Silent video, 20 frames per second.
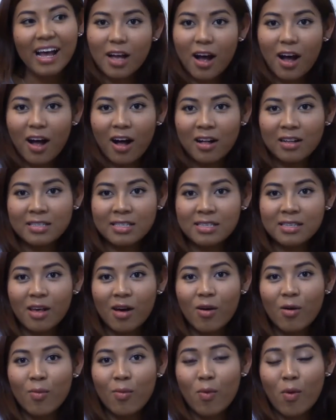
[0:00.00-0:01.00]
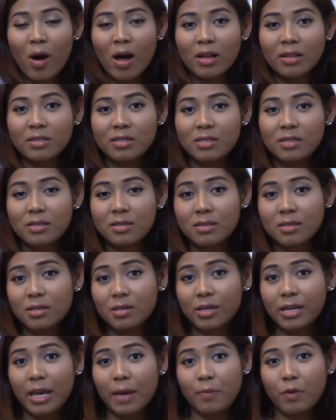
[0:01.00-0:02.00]
also want
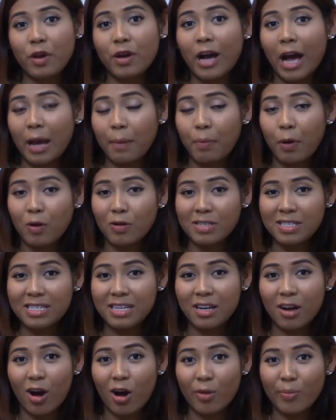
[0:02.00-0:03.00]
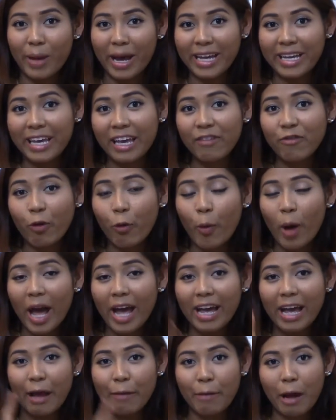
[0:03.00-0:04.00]
to keep you guys posted on my
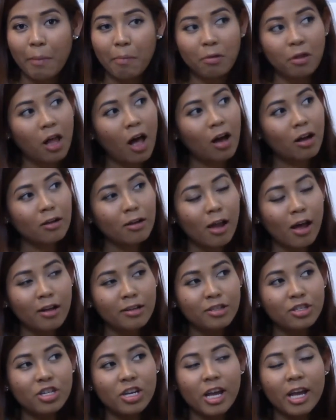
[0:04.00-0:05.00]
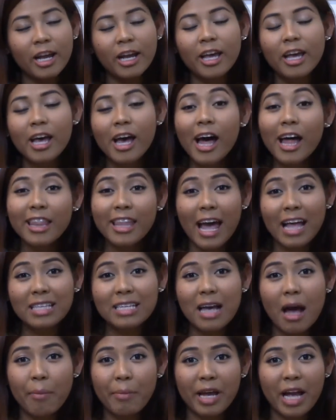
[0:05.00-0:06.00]
giveaway and my blog launching. That's
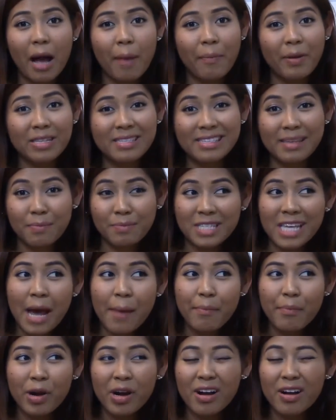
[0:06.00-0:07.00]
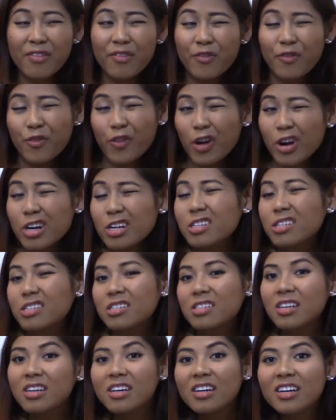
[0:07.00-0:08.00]
coming up in September 1st.